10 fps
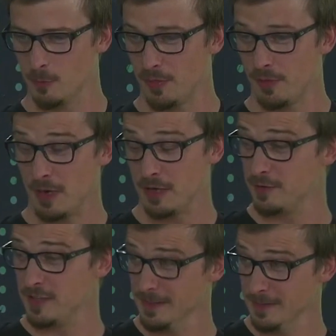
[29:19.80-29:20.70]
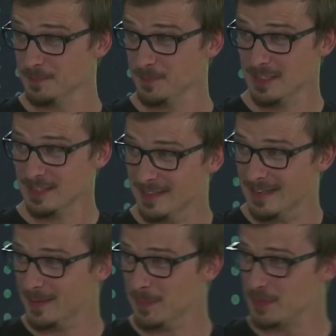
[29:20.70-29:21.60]
with the right feeling.
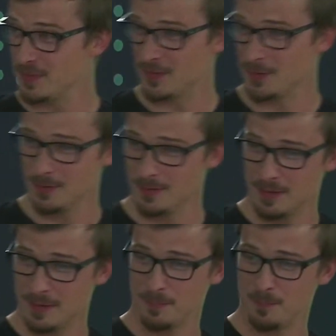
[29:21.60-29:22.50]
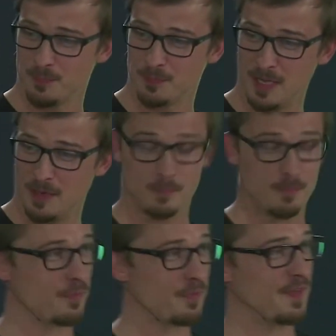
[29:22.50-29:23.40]
Yeah,
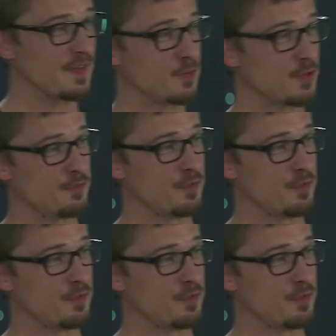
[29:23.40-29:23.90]
thanks for your